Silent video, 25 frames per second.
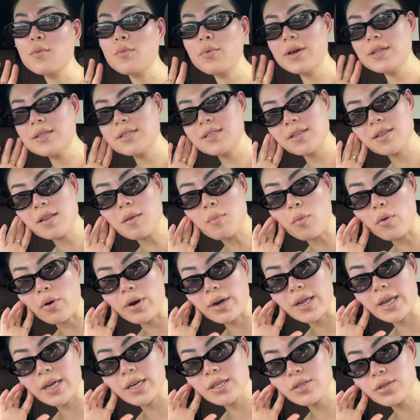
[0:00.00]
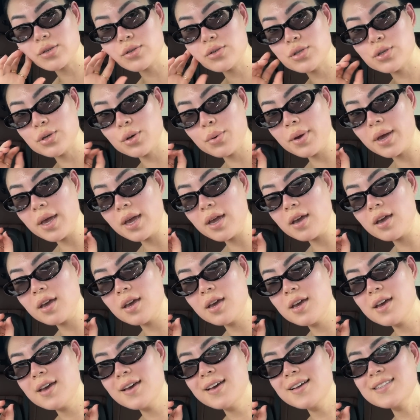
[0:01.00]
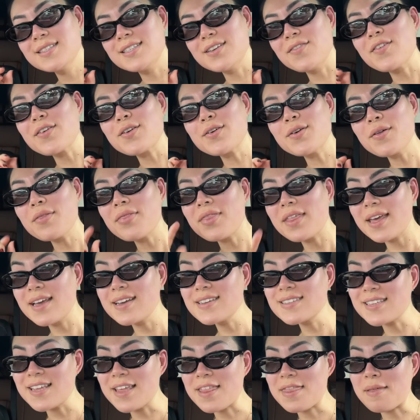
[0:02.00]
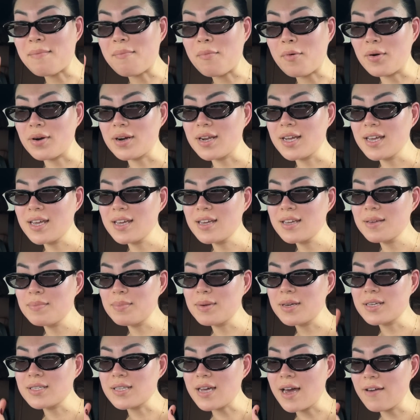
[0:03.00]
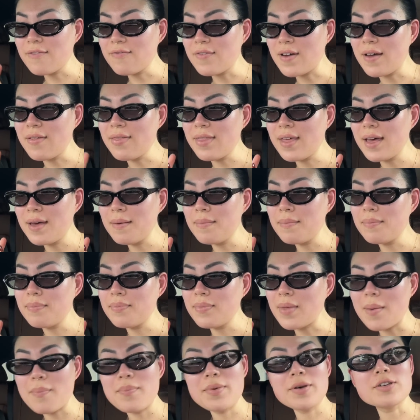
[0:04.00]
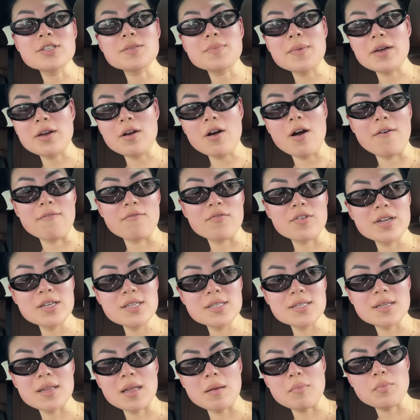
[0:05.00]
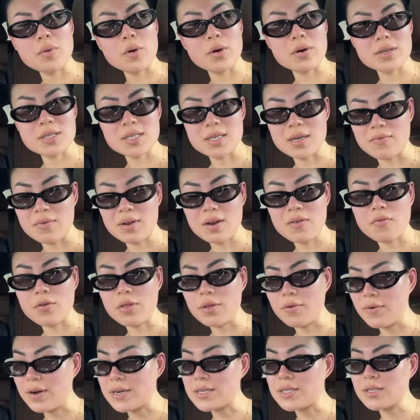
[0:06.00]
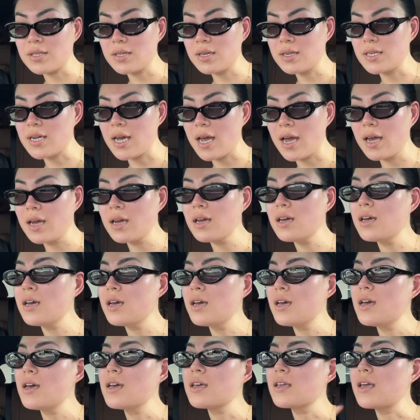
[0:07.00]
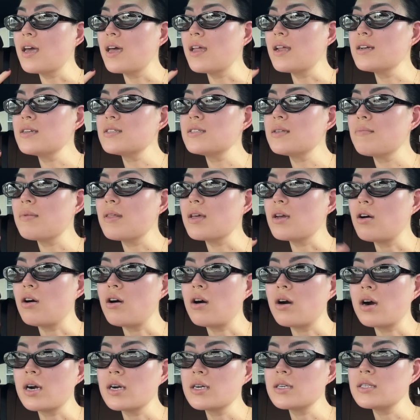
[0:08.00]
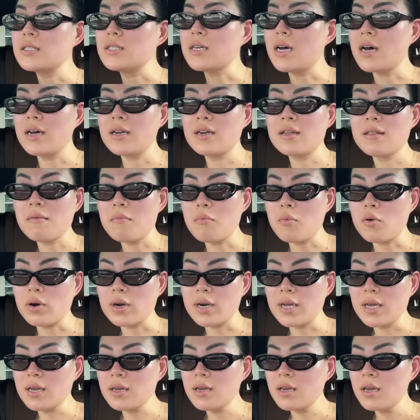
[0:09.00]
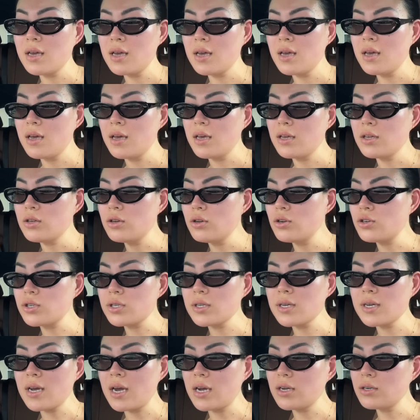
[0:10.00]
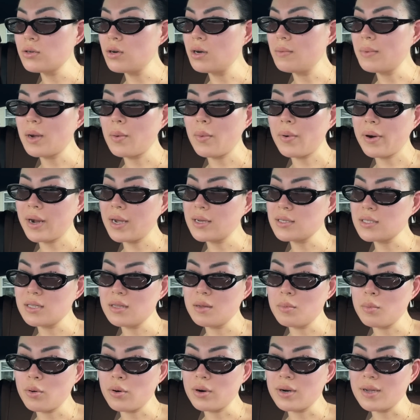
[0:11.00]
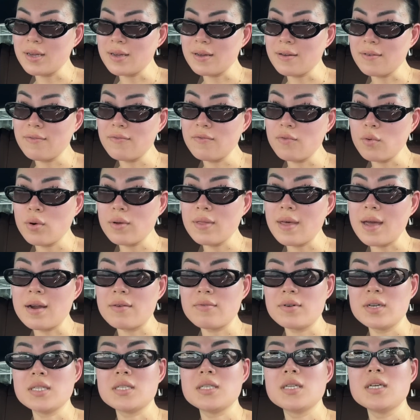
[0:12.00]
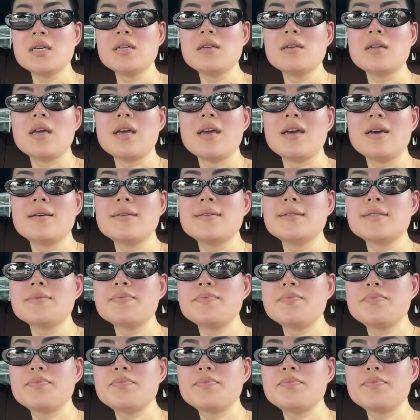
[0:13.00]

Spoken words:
wins in the morning. So doing difficult things in the morning, because I found that builds my confidence and like productivity for the rest of the day. Getting something hard done in the morning. Usually I do all my workouts in the morning for that reason. And